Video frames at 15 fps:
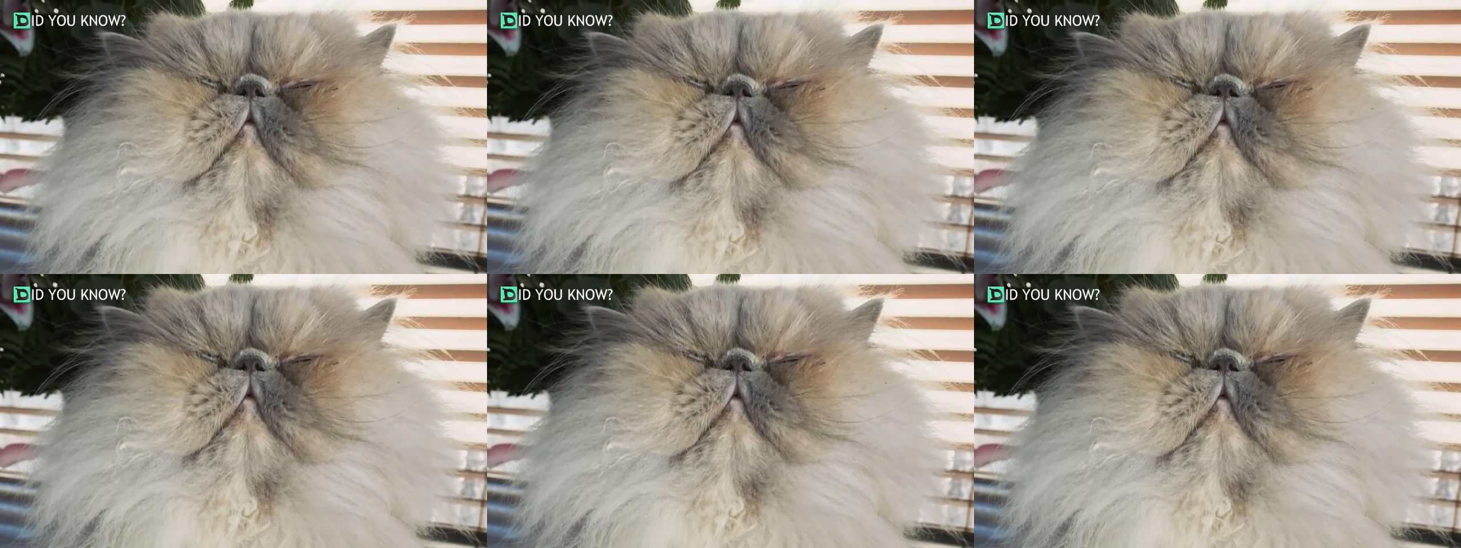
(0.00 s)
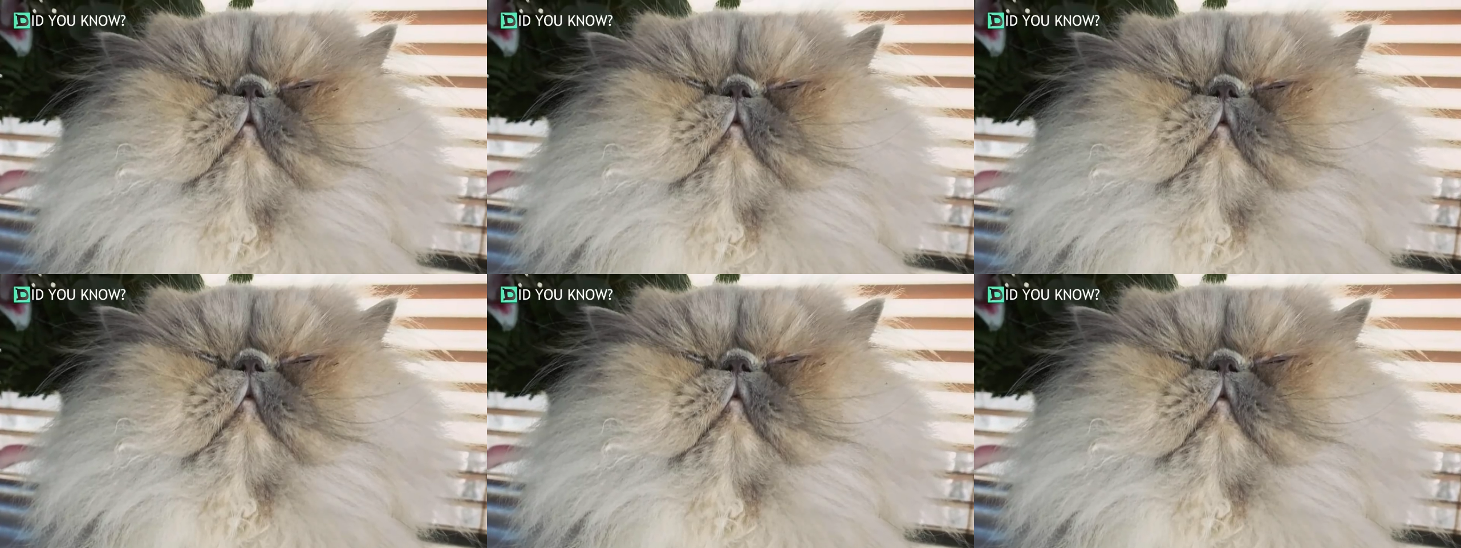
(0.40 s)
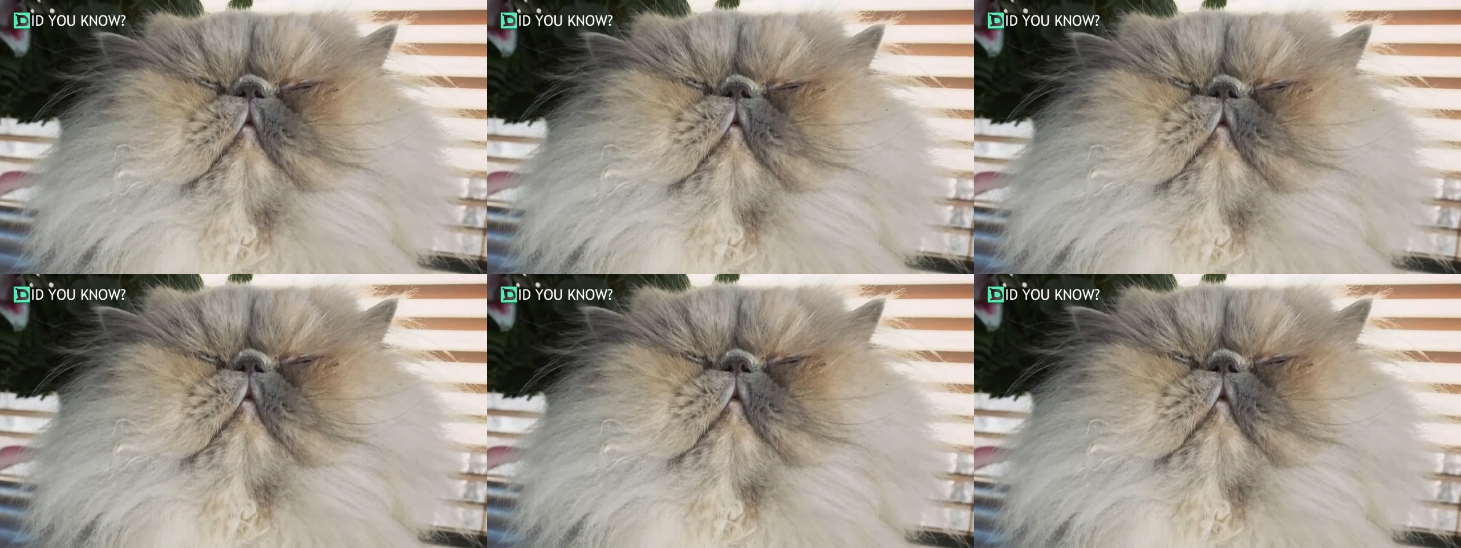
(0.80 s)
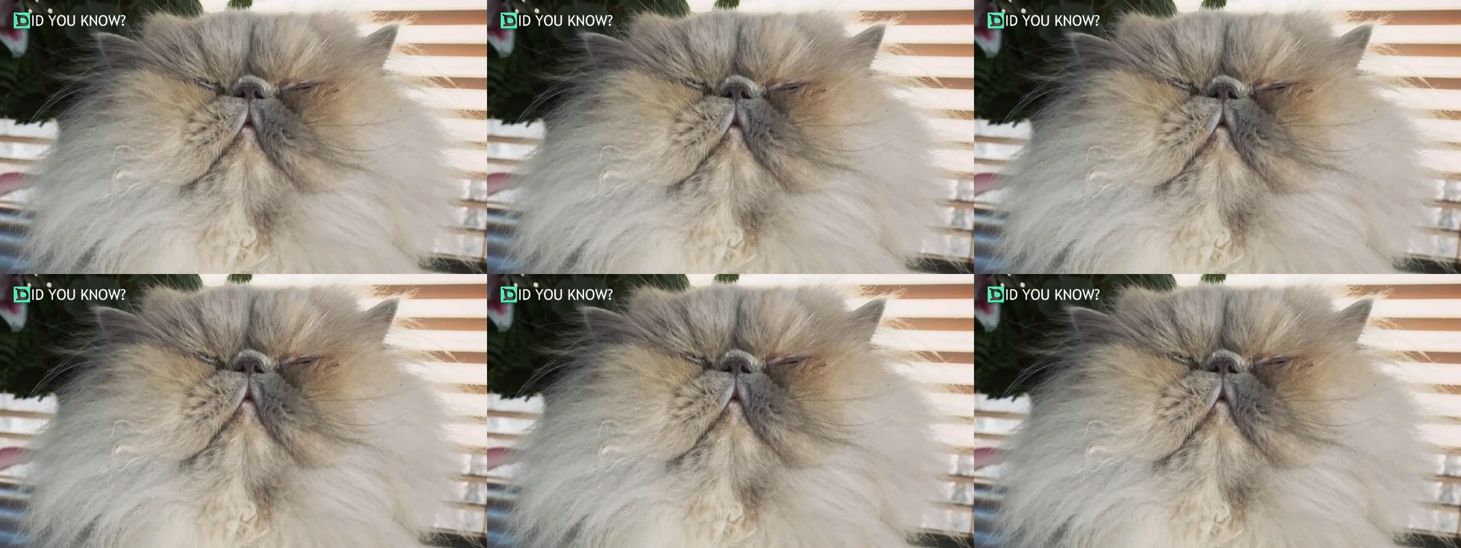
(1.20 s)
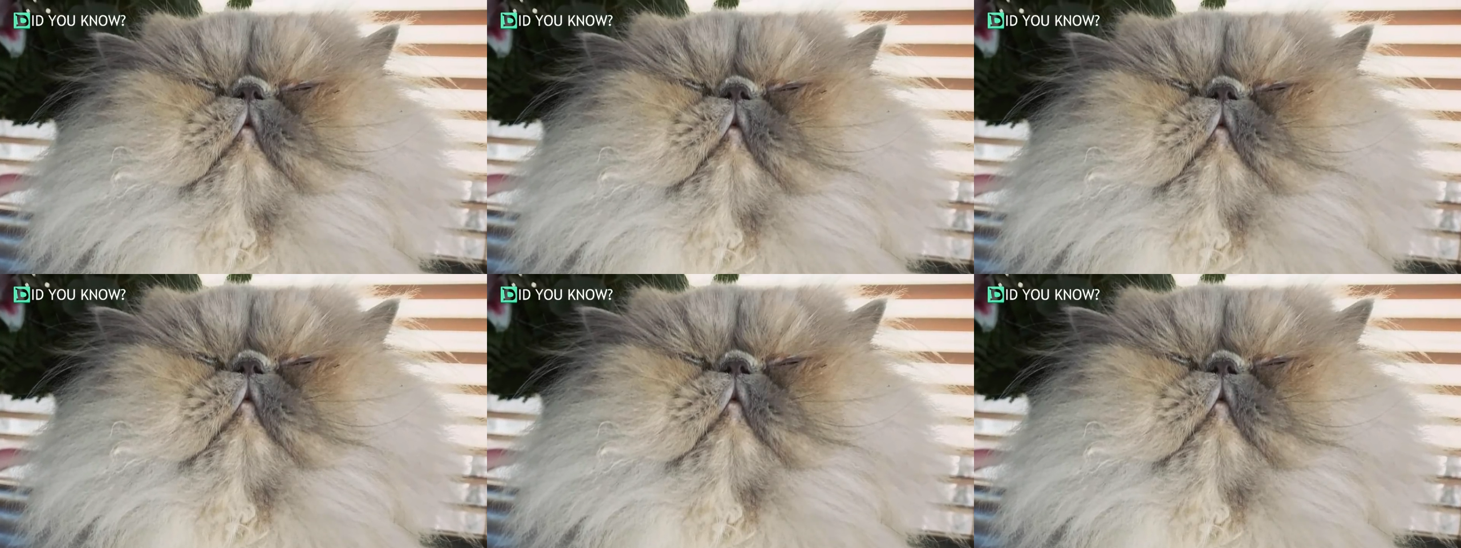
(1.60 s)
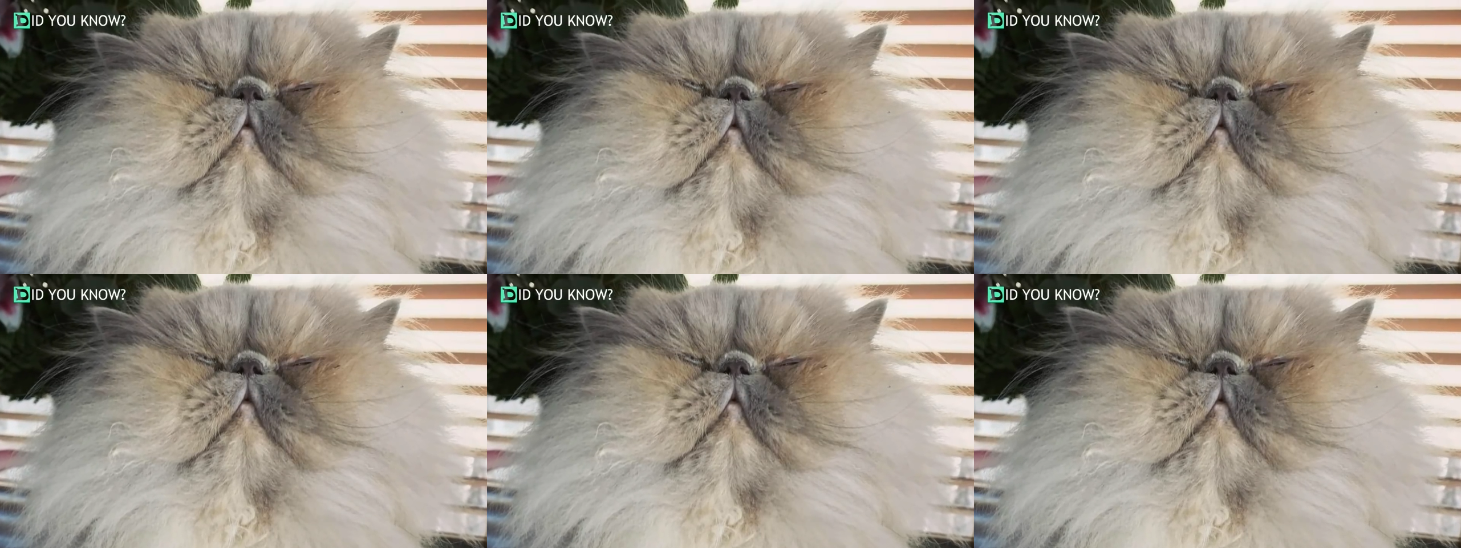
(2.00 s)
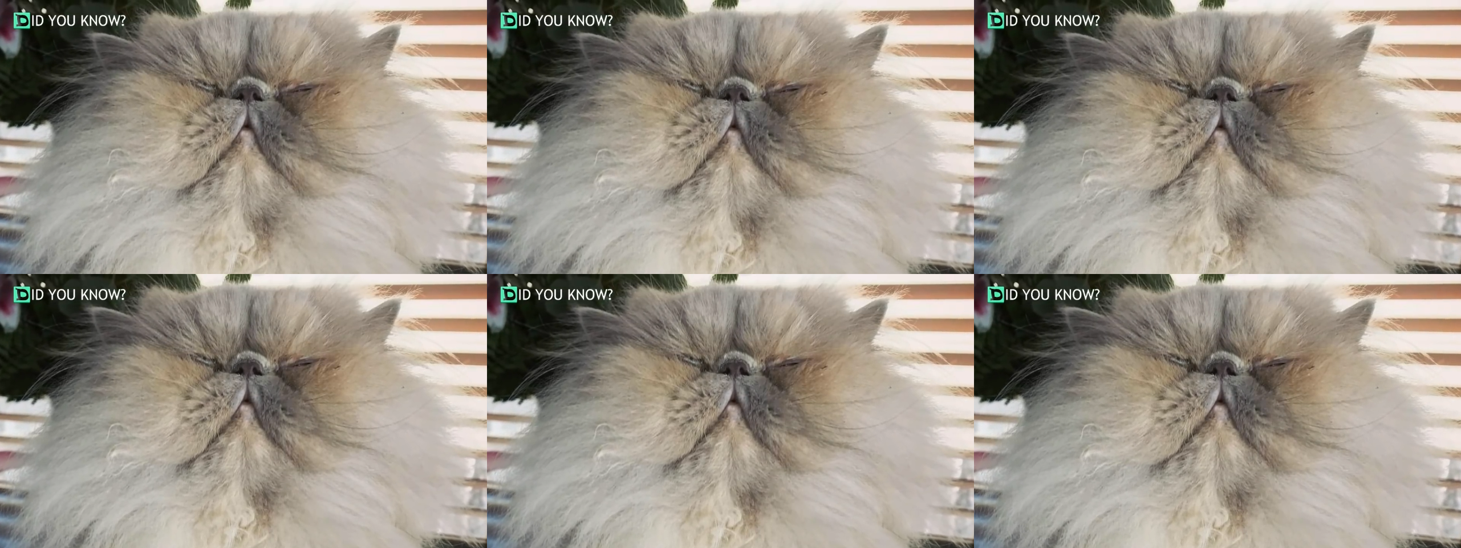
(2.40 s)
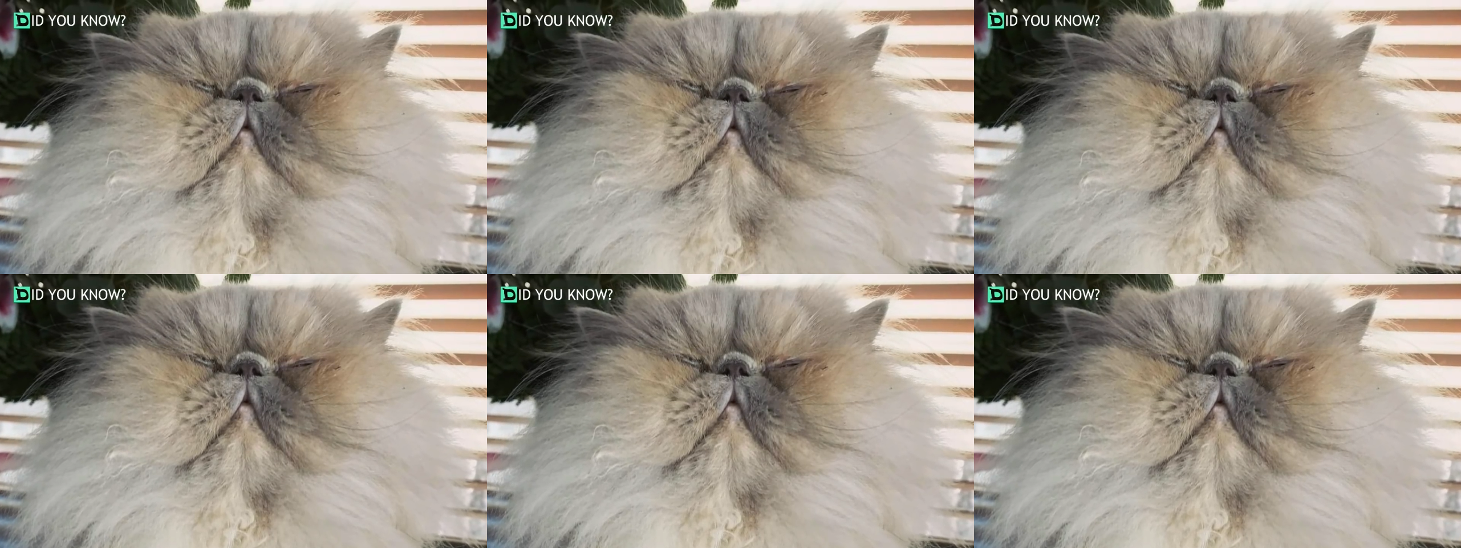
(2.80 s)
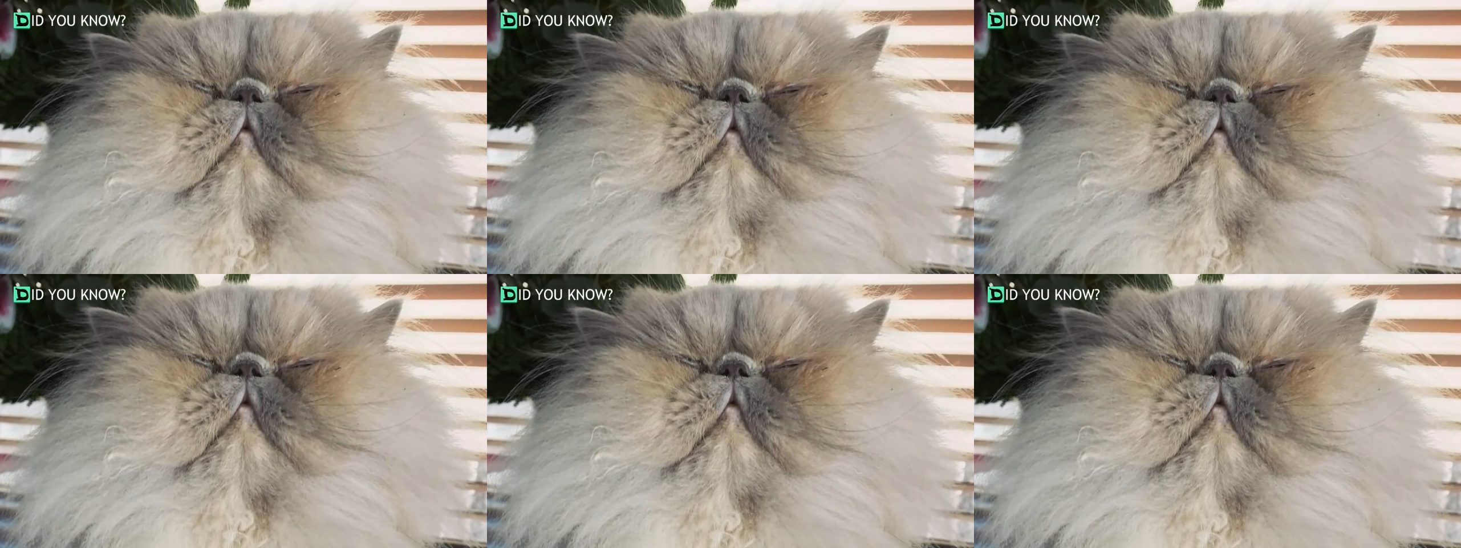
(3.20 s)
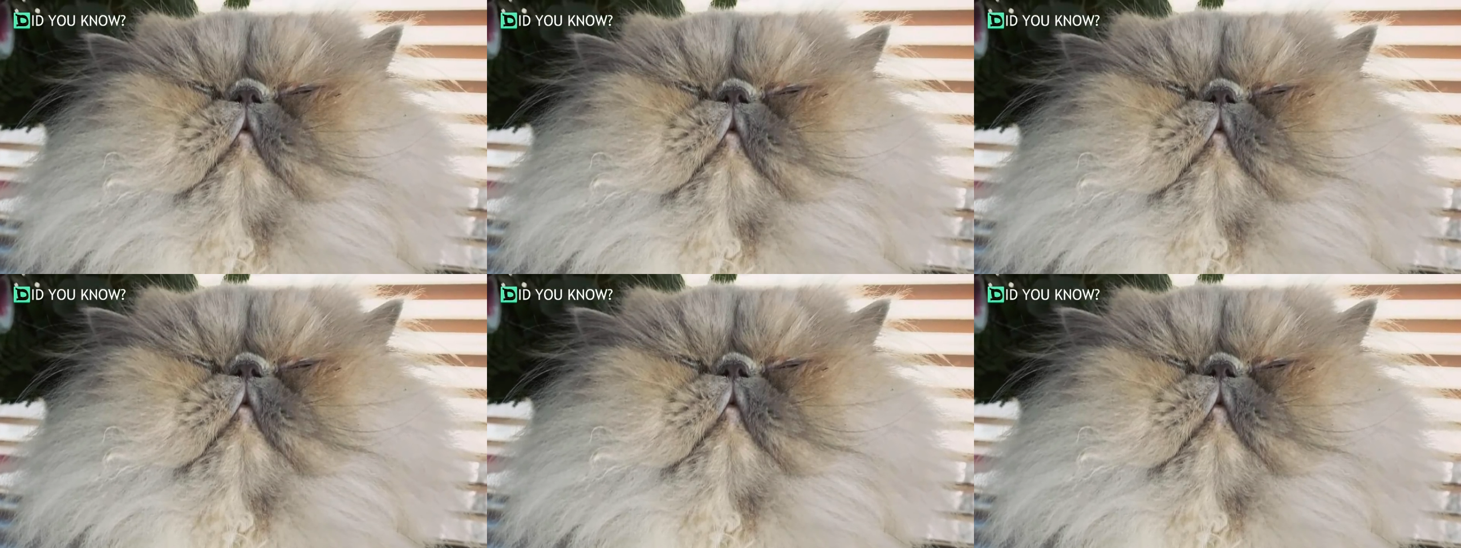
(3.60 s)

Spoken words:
No face is visible, so there are no lips to read.